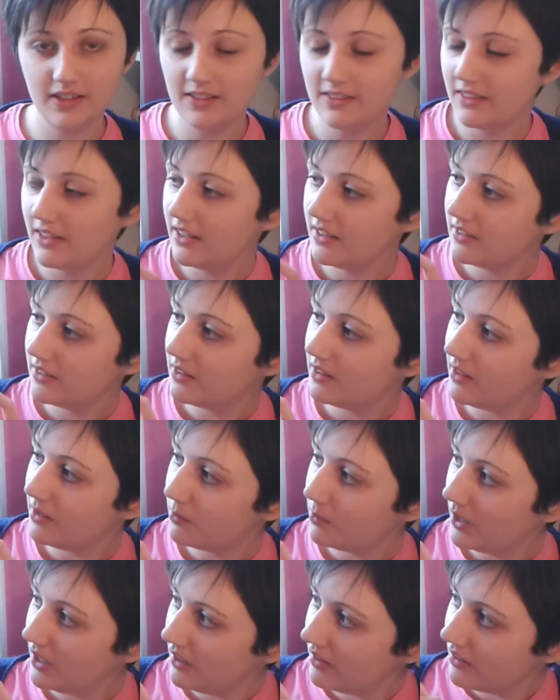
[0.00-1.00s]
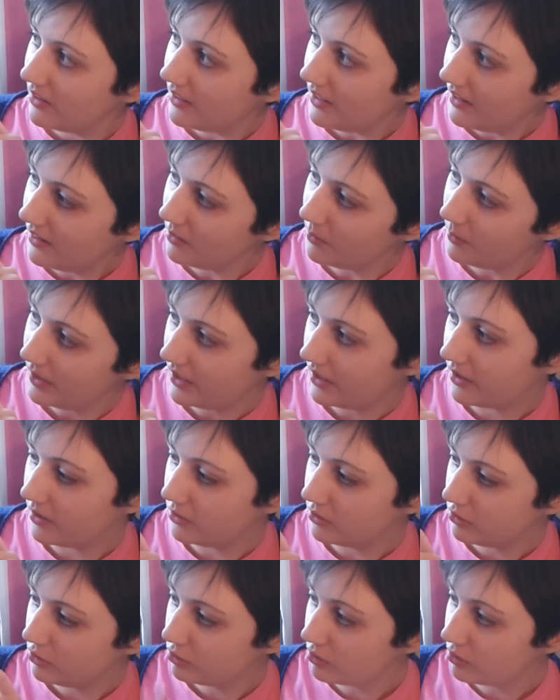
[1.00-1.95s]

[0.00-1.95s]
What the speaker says: This is The Wind in the Willows,